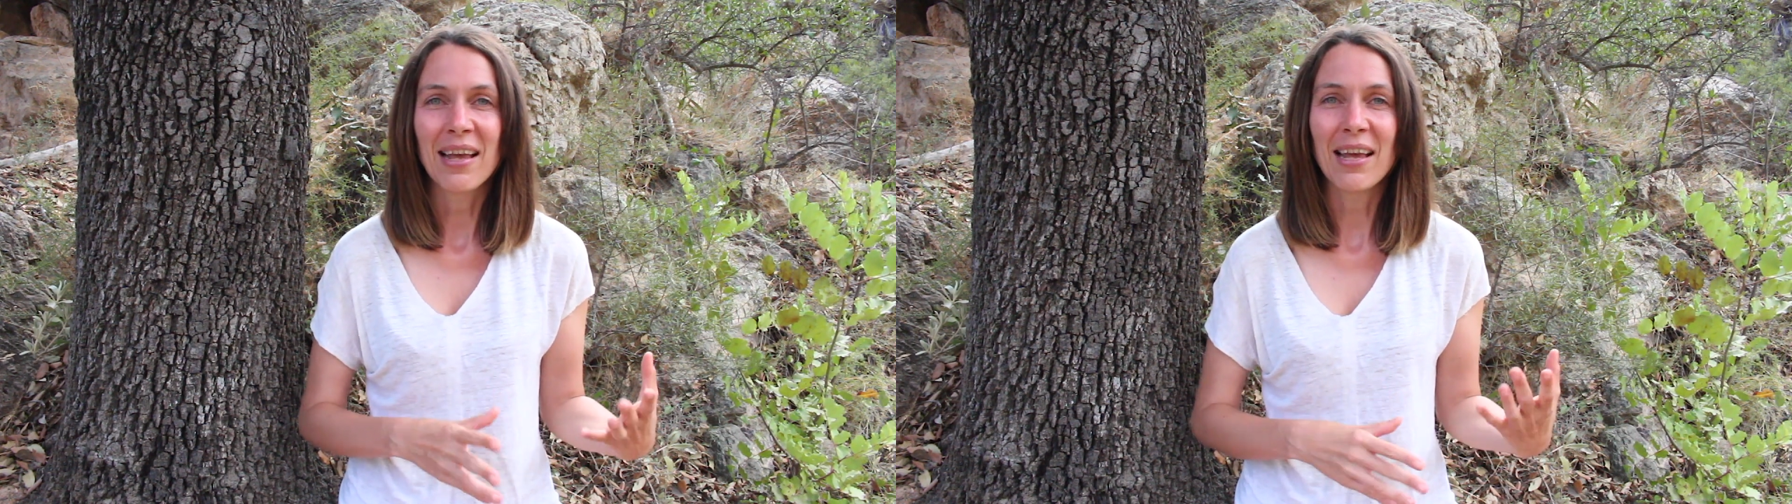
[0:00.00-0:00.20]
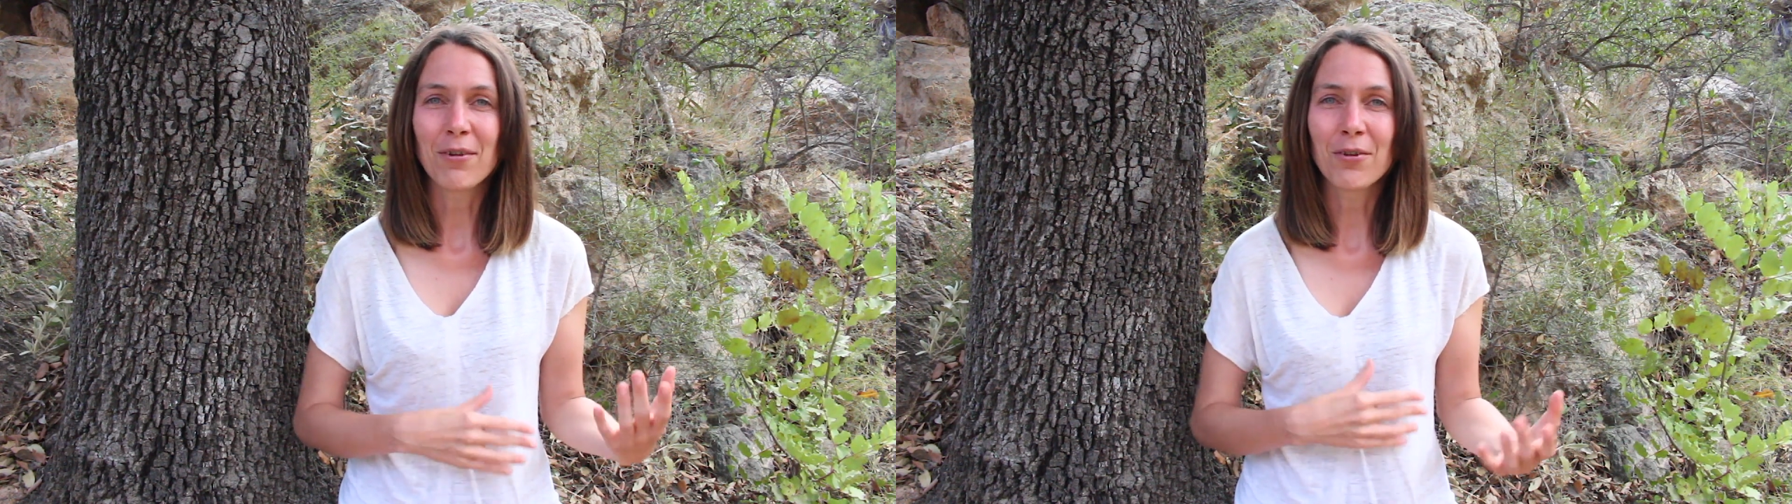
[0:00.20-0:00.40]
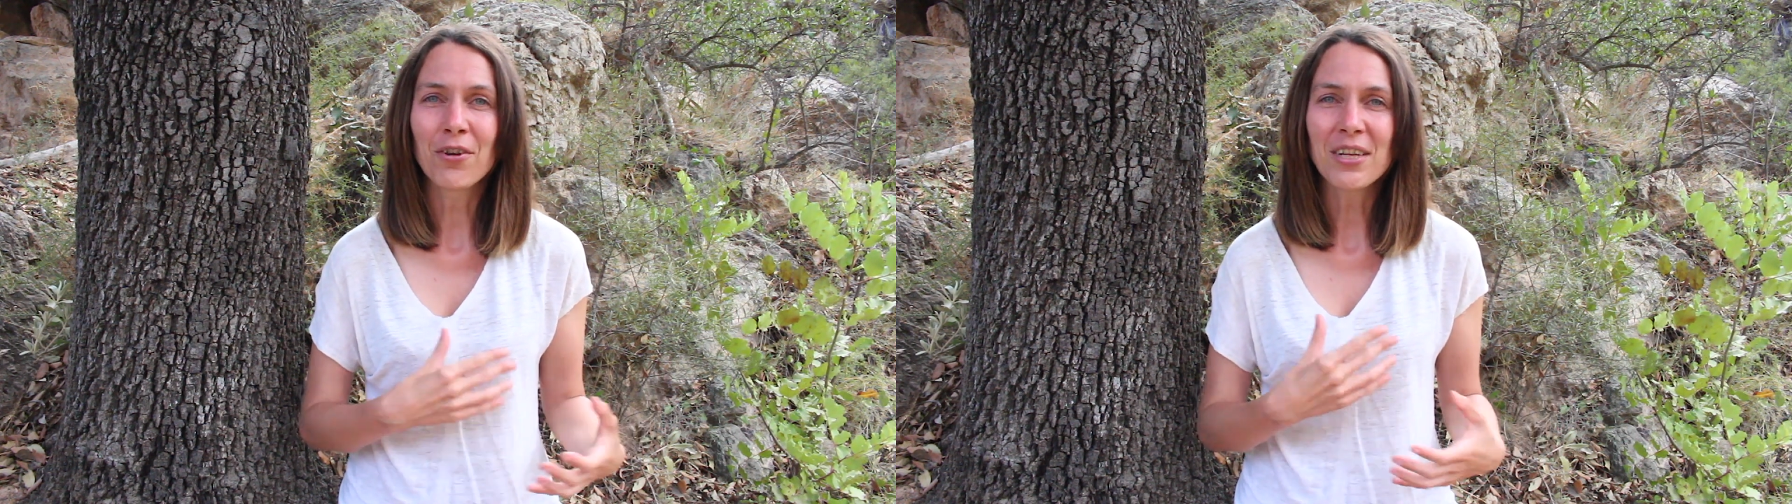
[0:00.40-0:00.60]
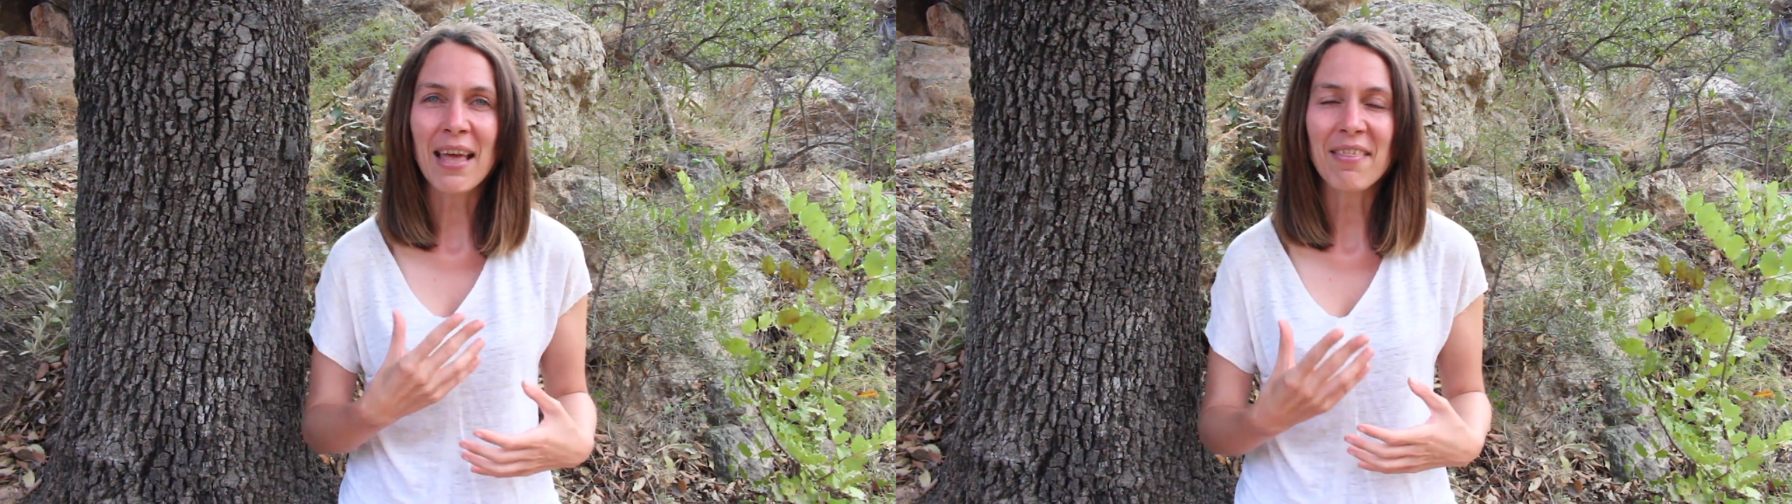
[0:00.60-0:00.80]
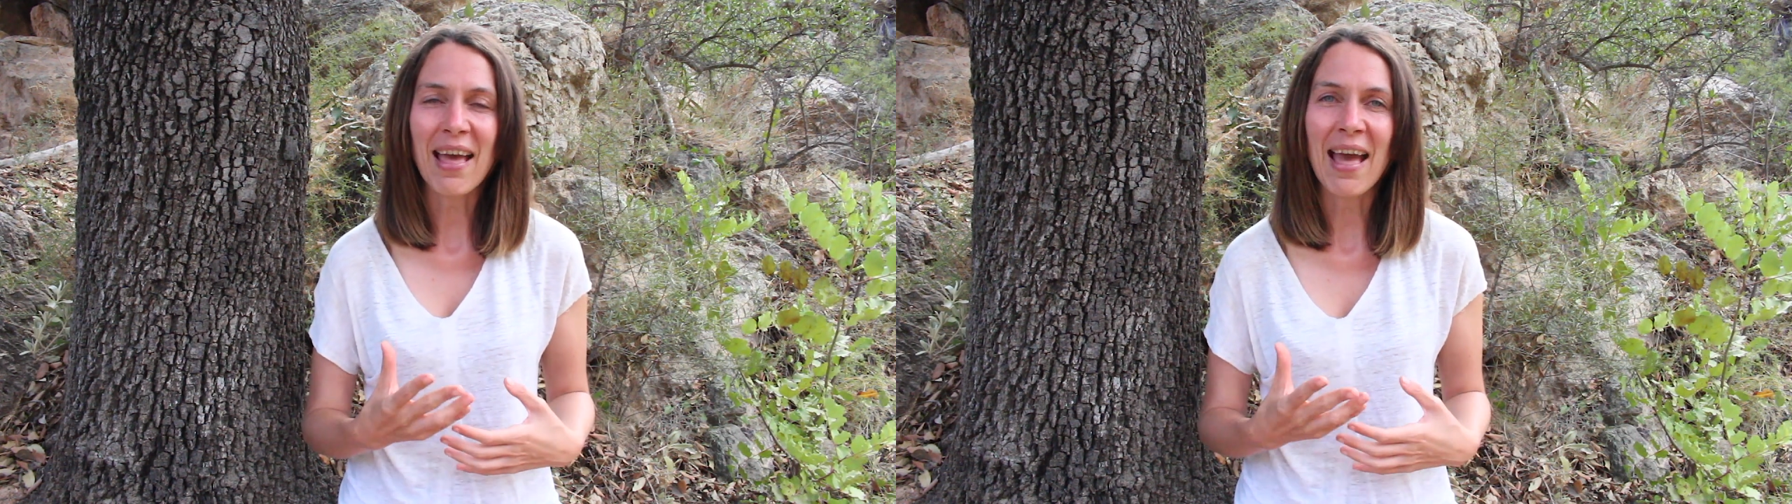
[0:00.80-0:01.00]
If you're not
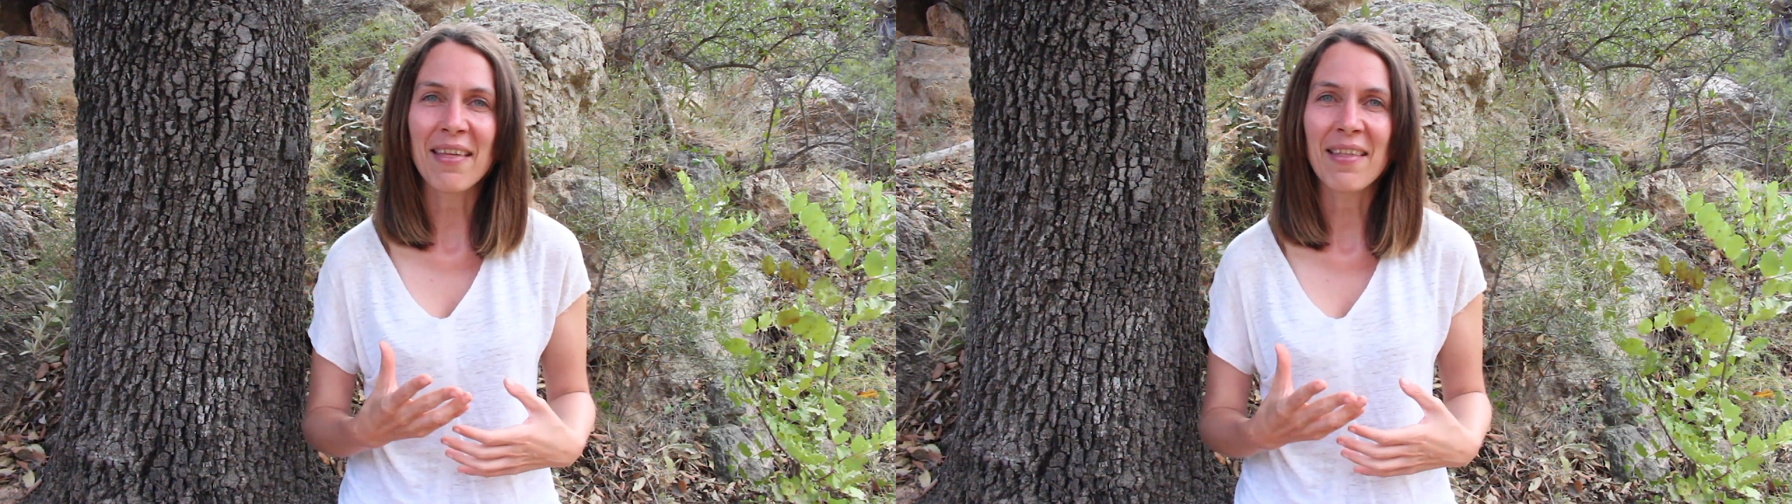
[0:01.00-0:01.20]
yet there,